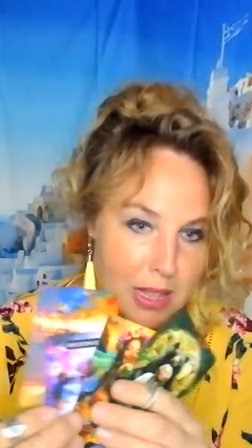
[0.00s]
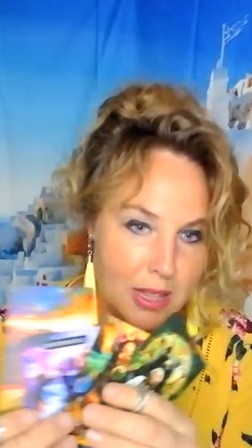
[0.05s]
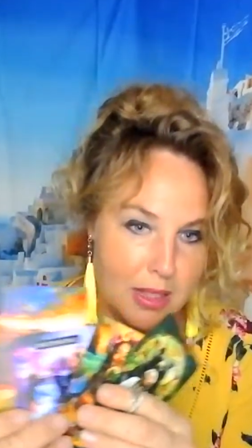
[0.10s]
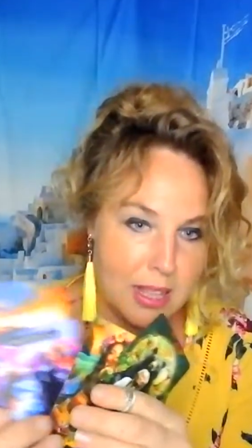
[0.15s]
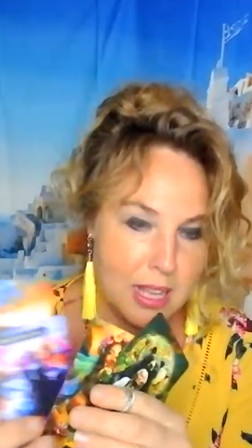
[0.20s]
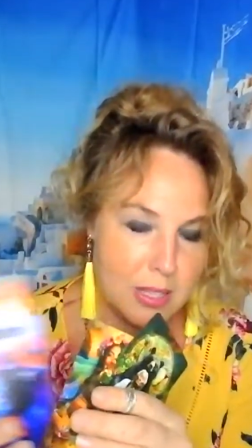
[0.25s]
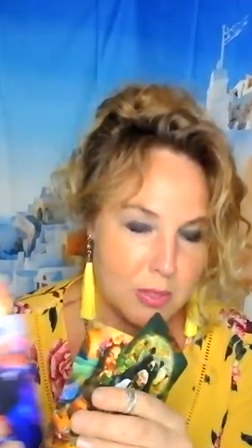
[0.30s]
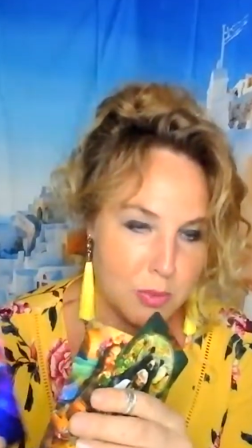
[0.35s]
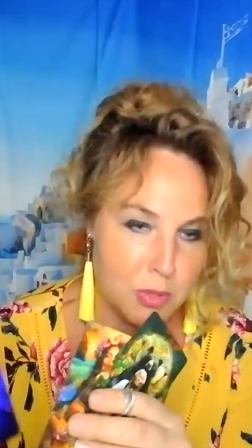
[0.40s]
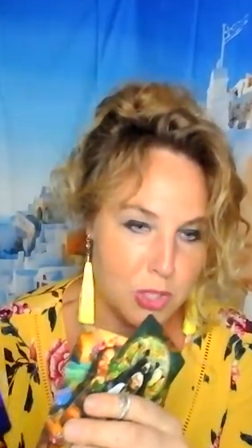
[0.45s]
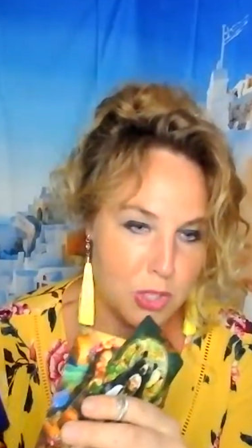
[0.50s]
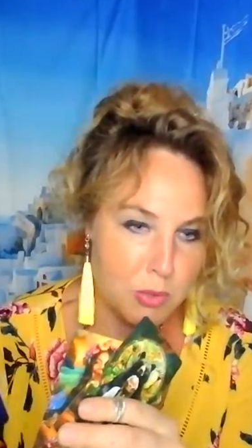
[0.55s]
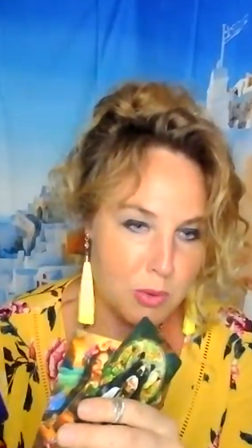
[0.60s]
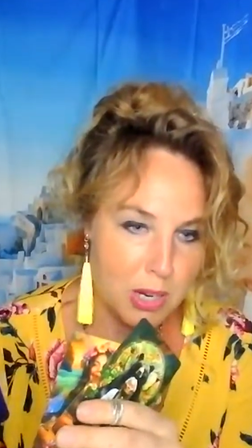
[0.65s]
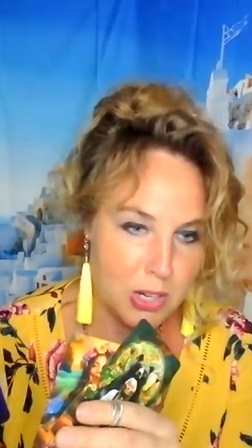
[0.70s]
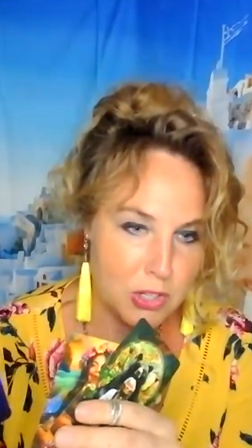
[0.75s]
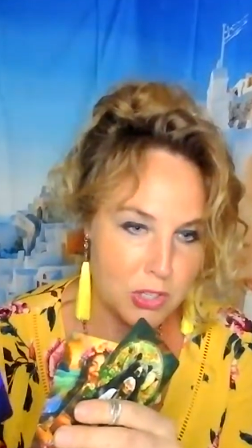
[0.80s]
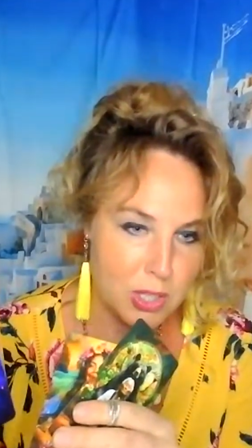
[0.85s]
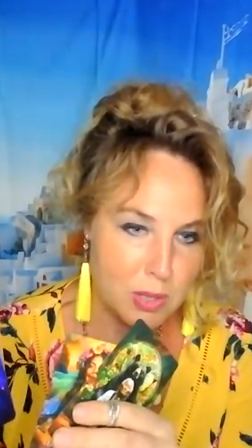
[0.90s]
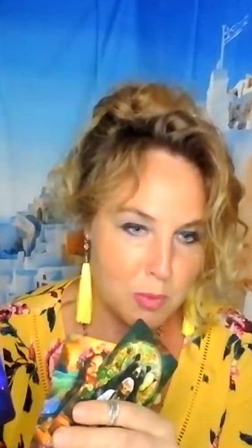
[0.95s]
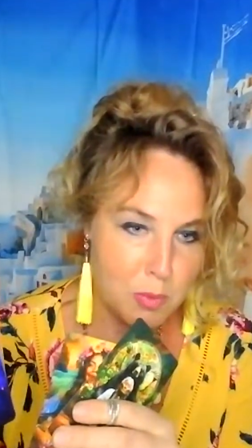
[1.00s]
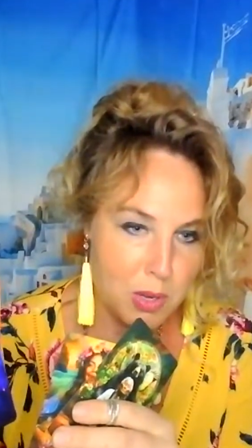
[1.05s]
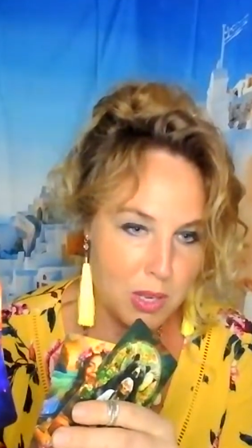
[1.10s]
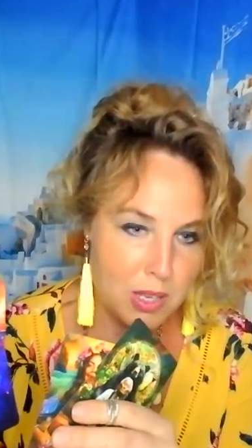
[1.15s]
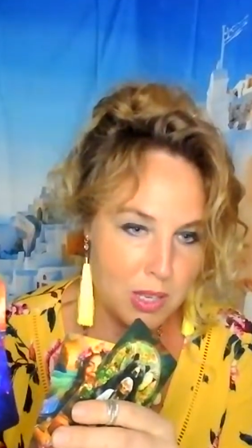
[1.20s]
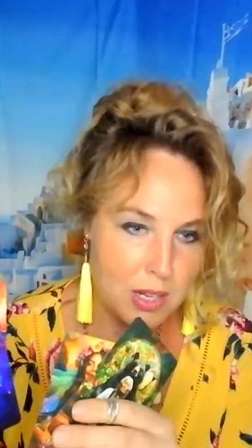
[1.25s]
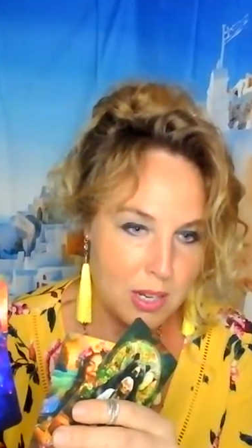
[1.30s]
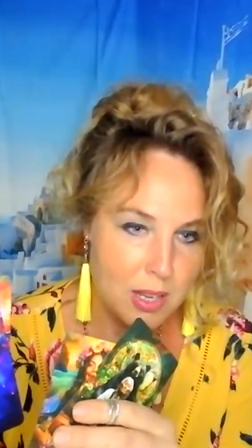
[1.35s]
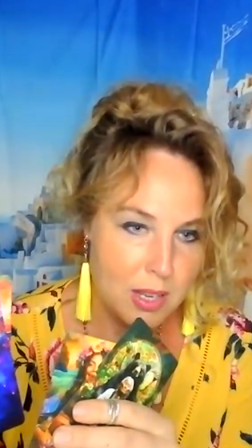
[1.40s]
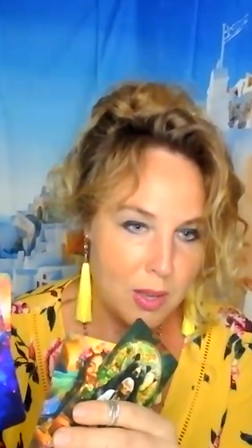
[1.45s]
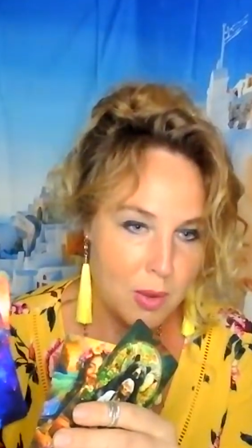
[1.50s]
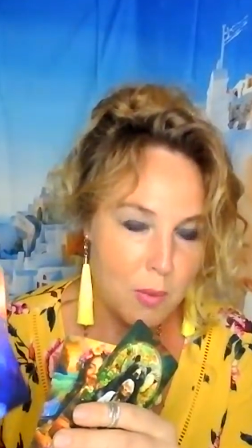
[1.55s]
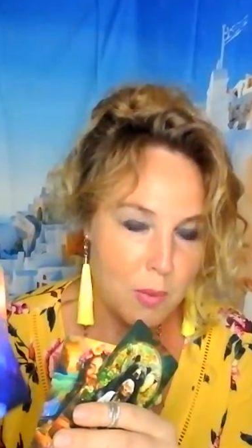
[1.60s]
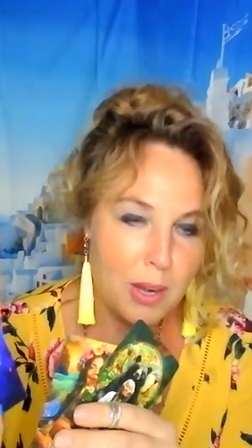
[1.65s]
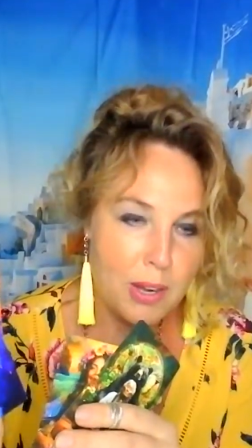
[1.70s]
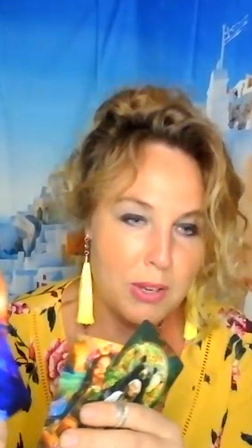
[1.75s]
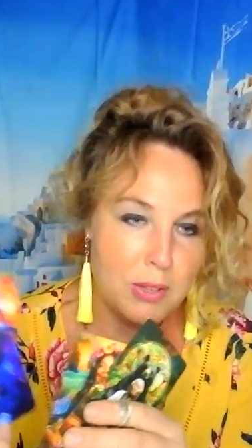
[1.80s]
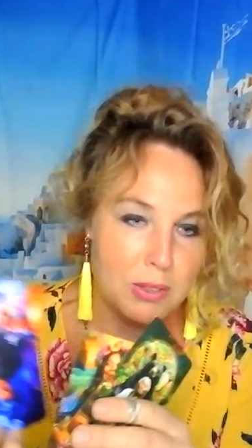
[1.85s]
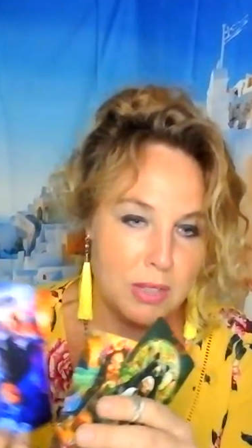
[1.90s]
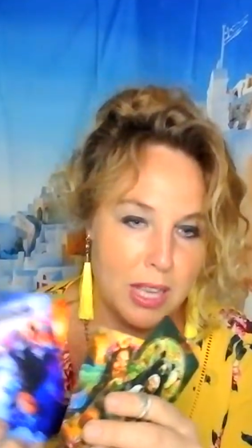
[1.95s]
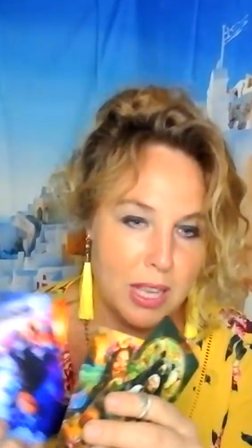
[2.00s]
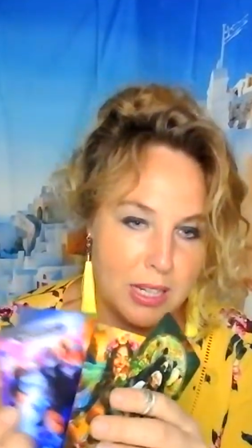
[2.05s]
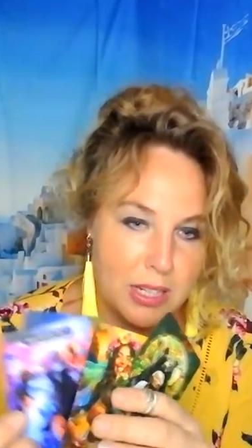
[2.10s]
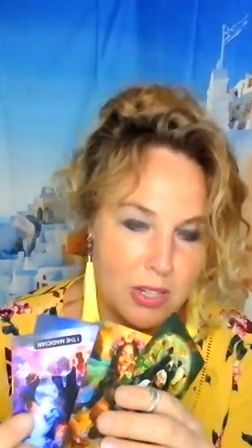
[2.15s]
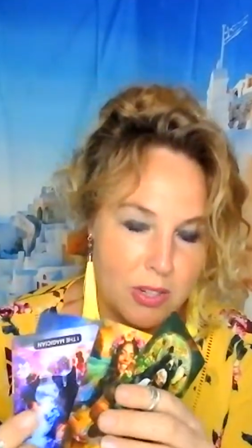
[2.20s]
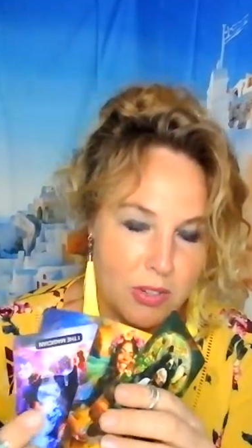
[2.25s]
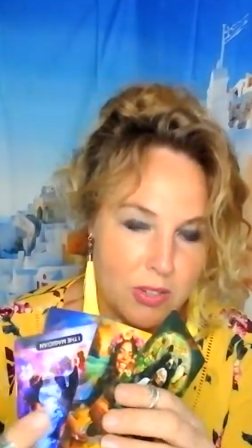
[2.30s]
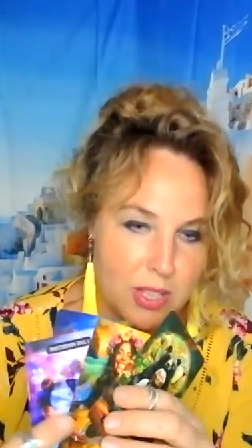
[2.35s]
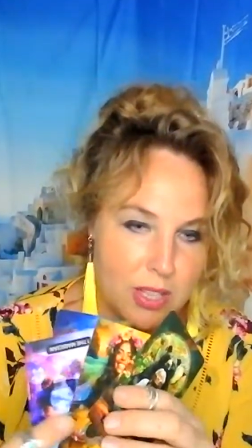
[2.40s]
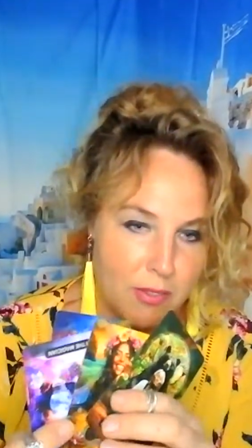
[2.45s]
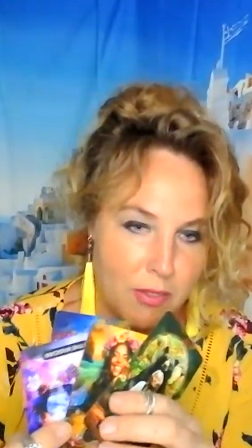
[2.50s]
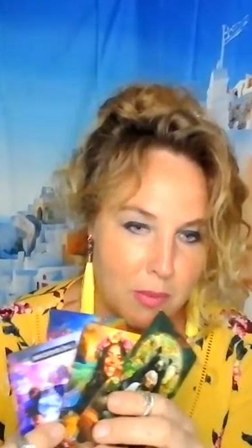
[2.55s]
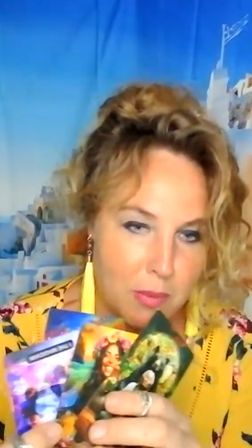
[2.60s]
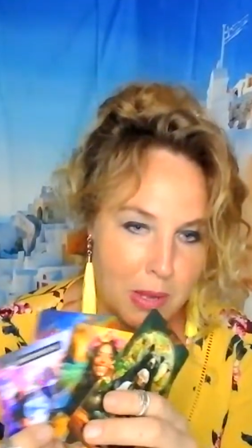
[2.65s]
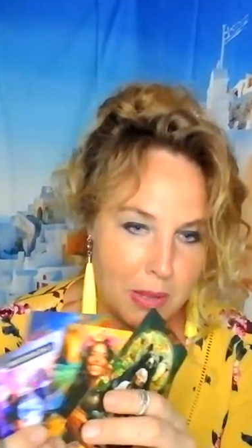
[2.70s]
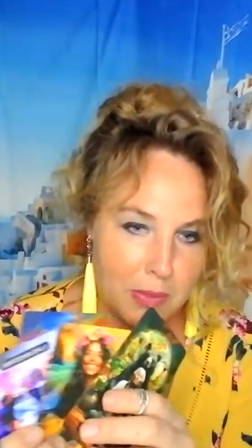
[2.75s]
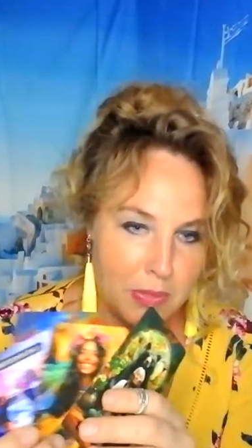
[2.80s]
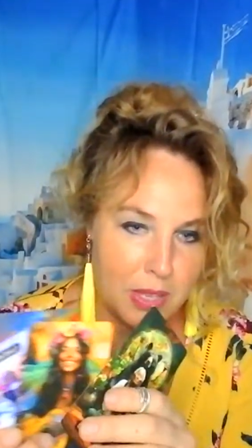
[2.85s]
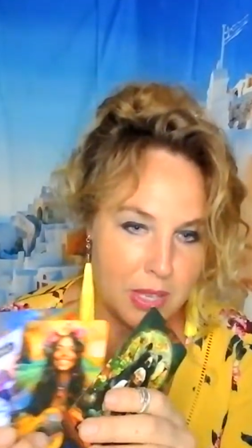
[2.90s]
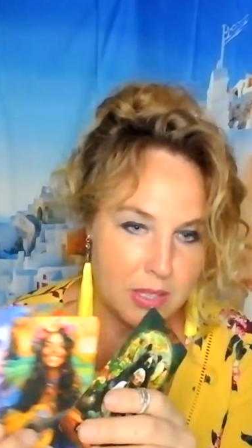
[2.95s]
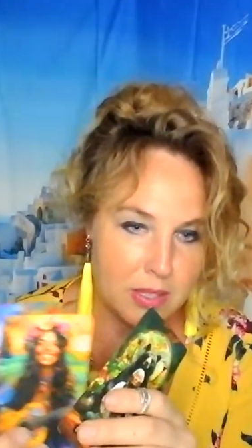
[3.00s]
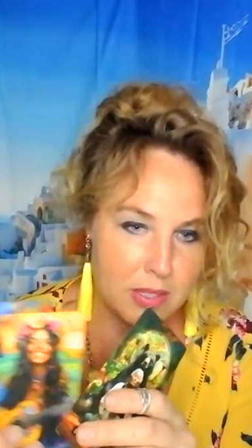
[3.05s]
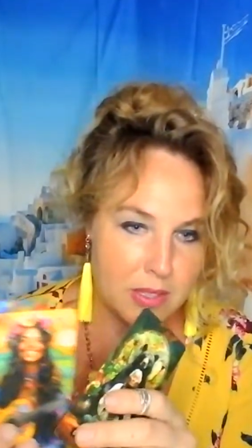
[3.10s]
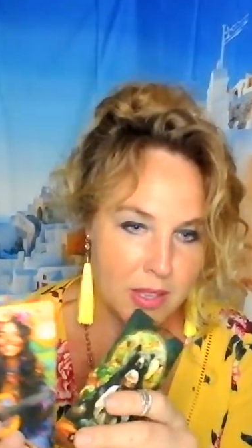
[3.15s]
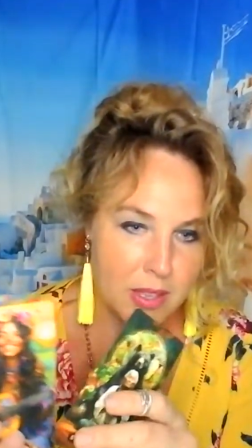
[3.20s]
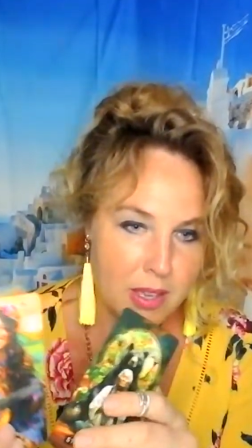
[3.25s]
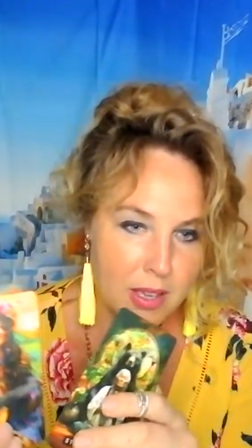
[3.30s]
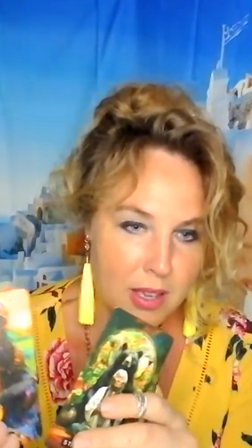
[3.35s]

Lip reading: that that's what you actually want? Why are you lying to yourself about this?